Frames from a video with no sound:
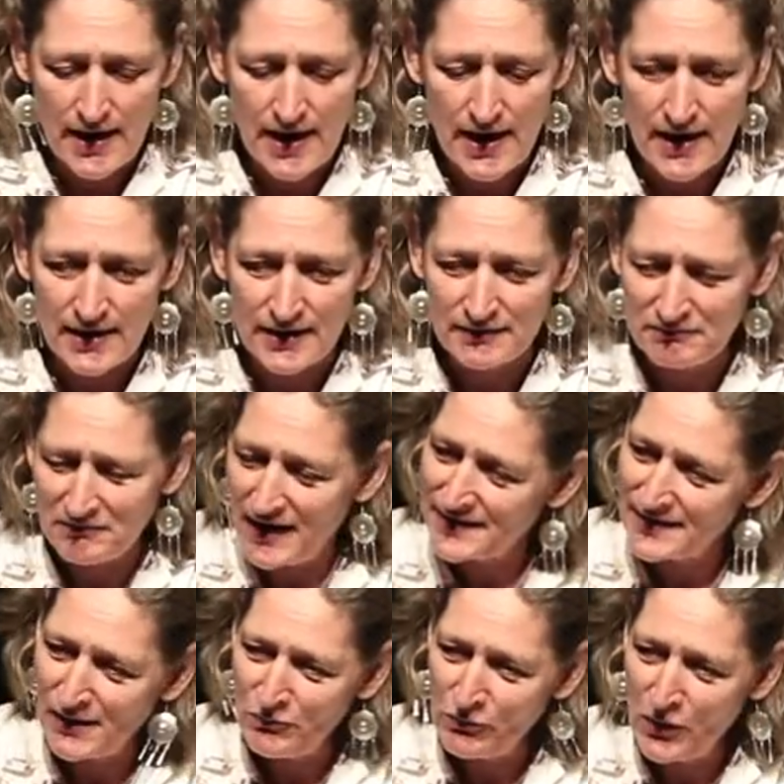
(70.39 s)
At
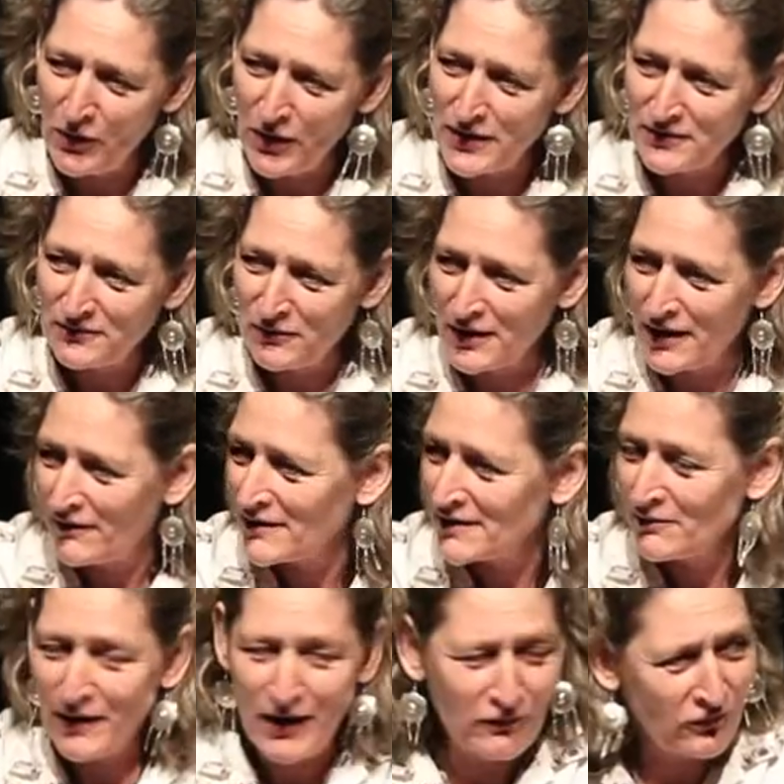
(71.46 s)
some point when I was
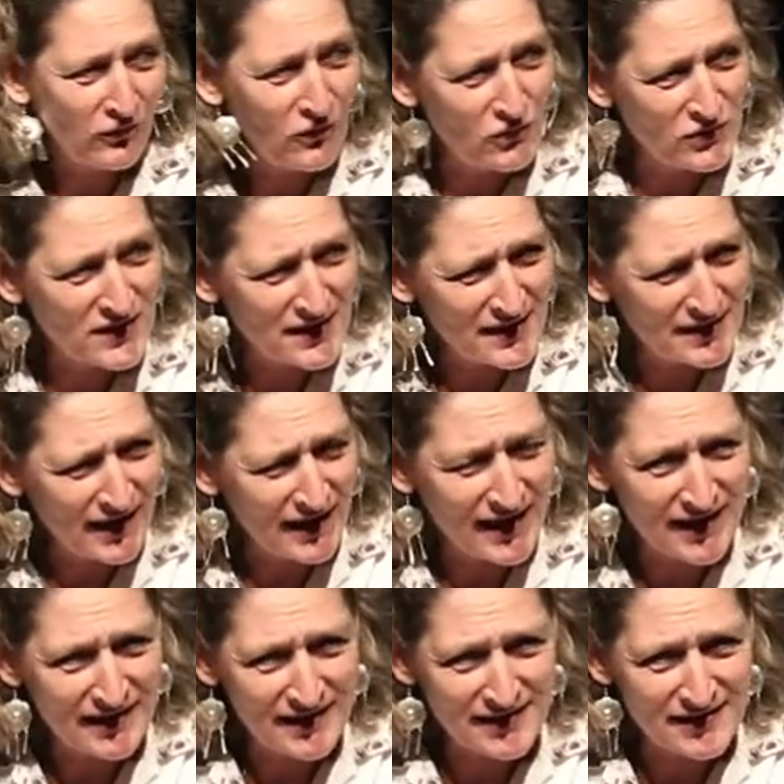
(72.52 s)
about 14, I
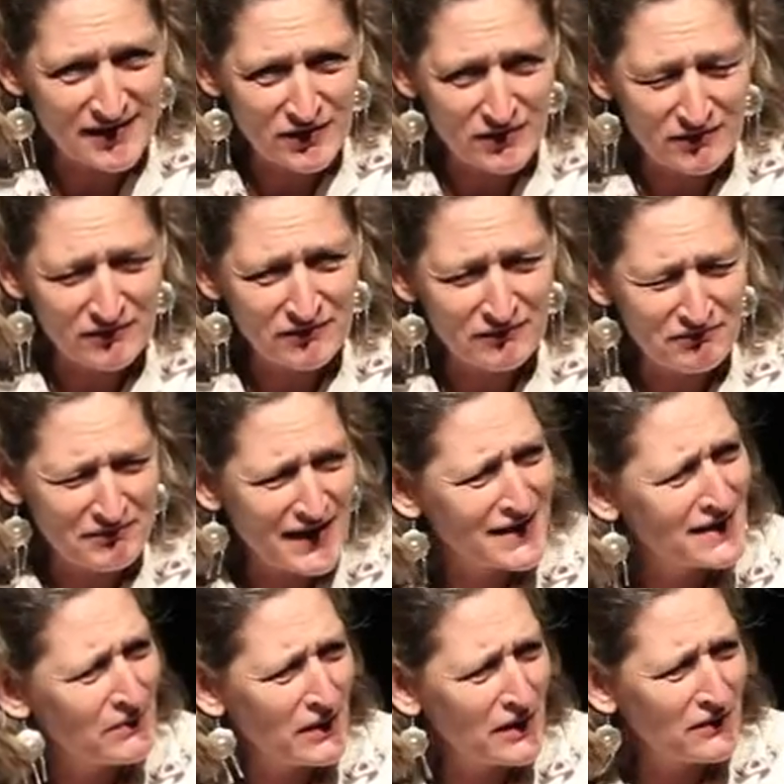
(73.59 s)
had this sort of
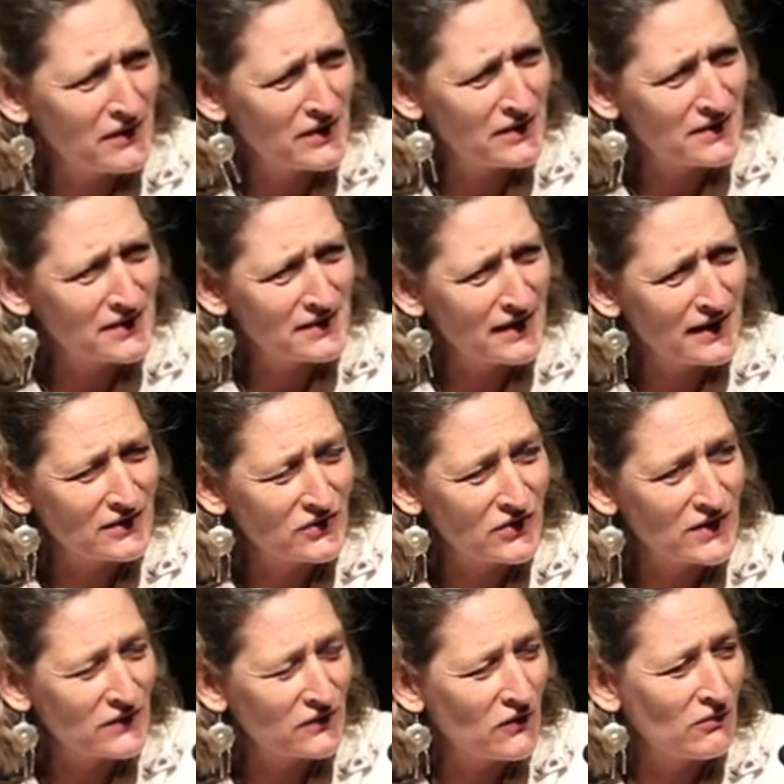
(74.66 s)
experience that
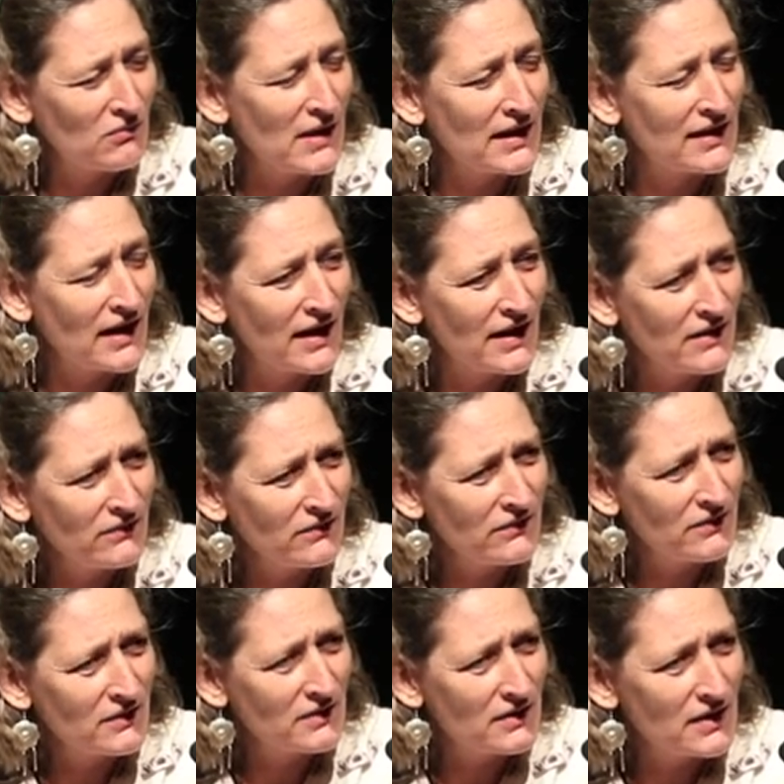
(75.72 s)
transformed my life.
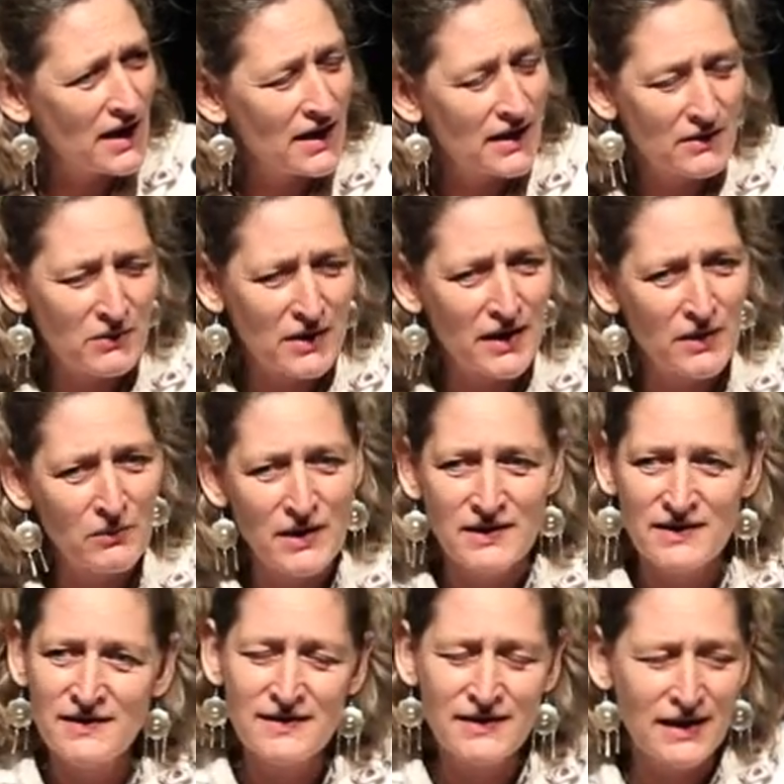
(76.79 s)
When I went
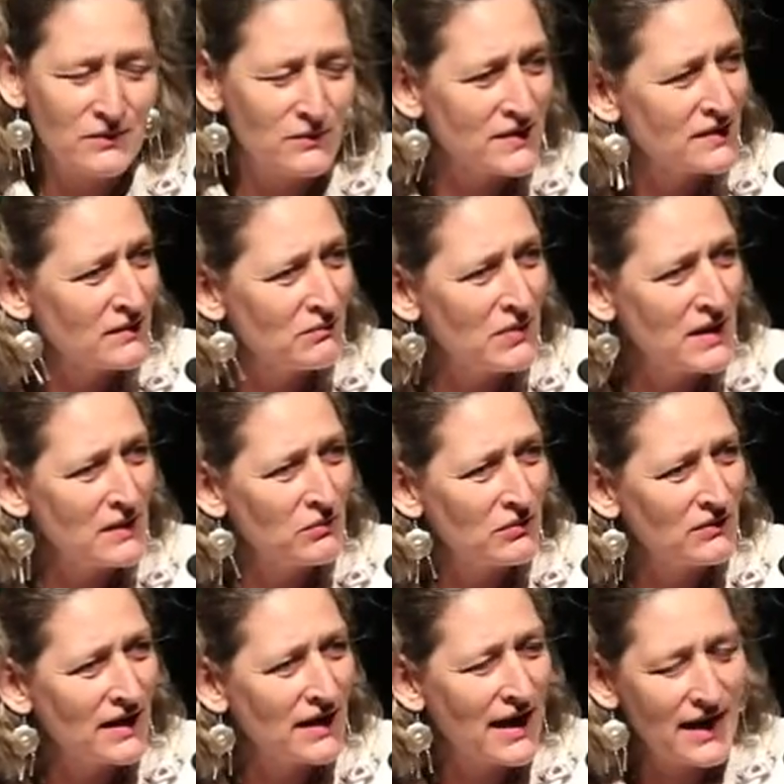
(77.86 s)
and stayed with some people
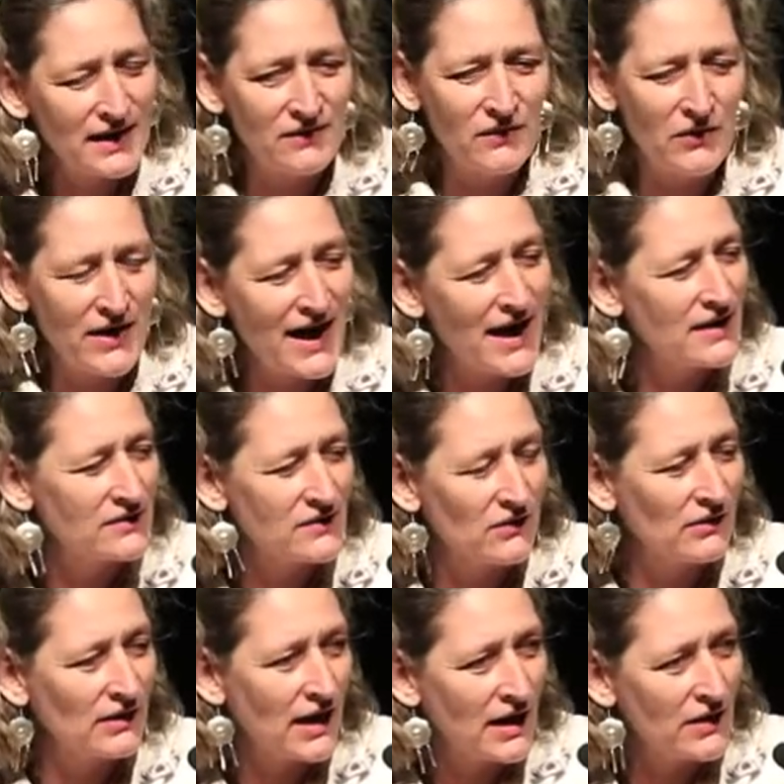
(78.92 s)
that had a very
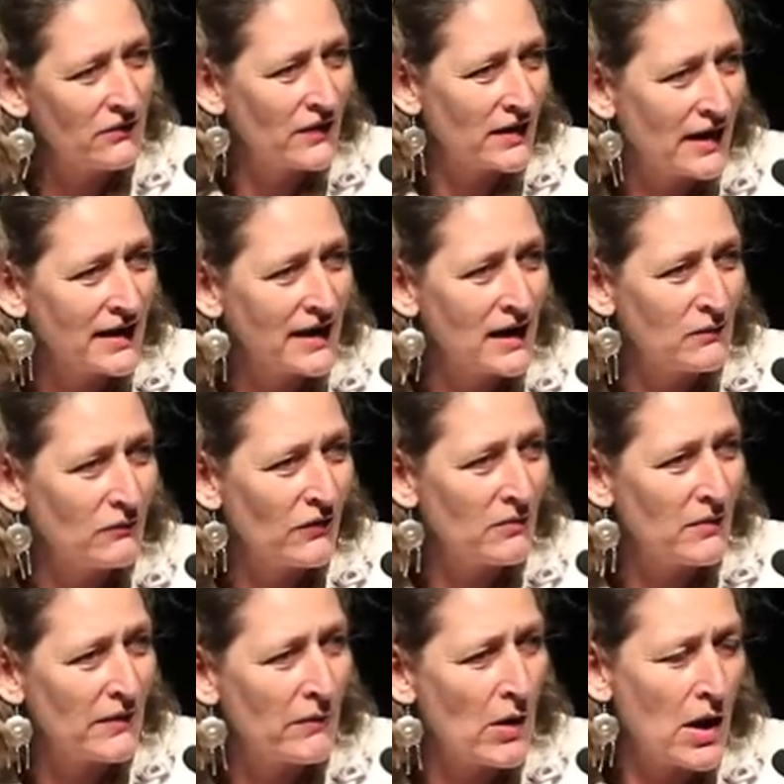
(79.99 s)
hands-on life, and I came
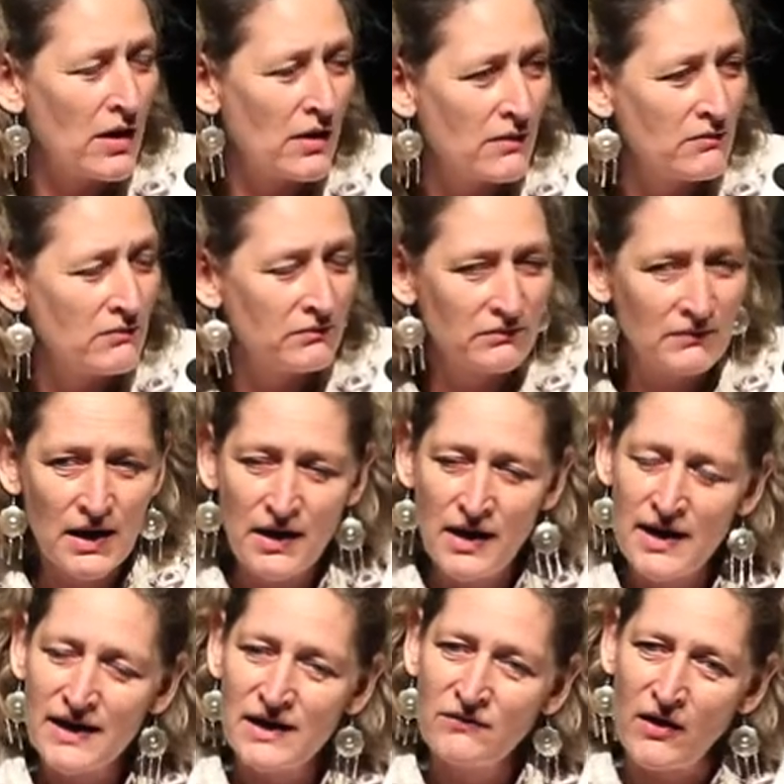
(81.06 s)
from an urban
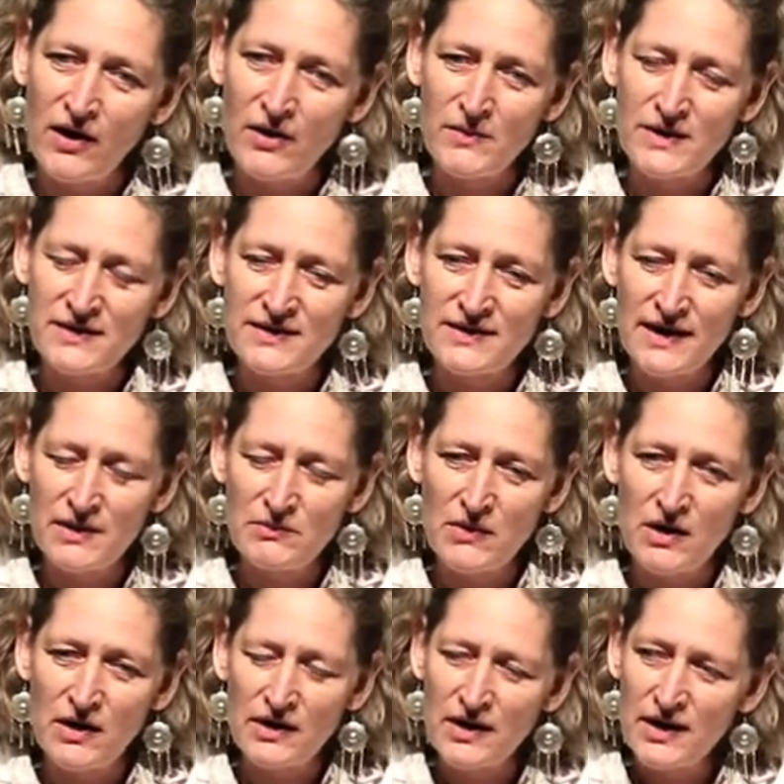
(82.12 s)
environment in
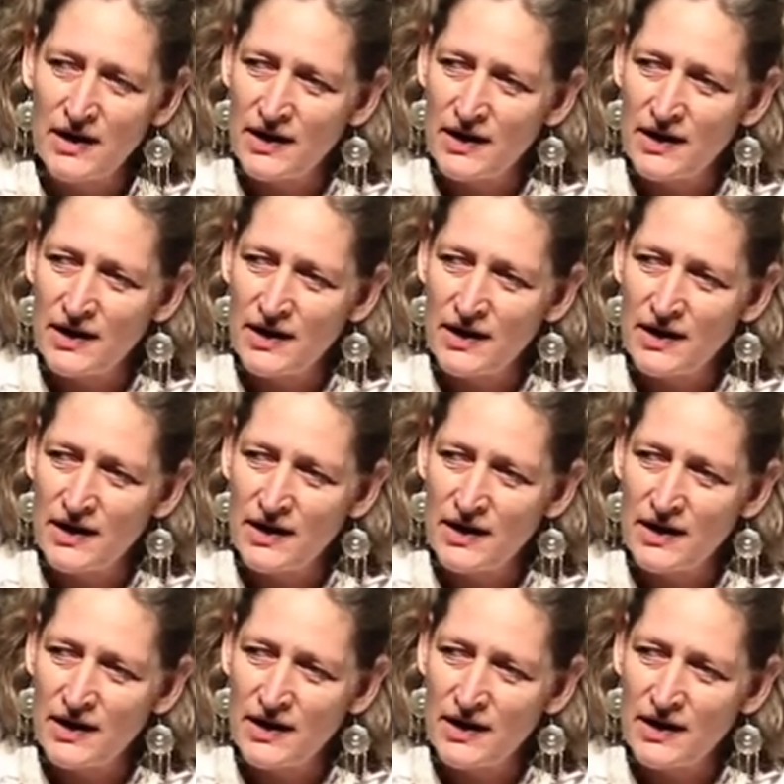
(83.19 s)
Denmark.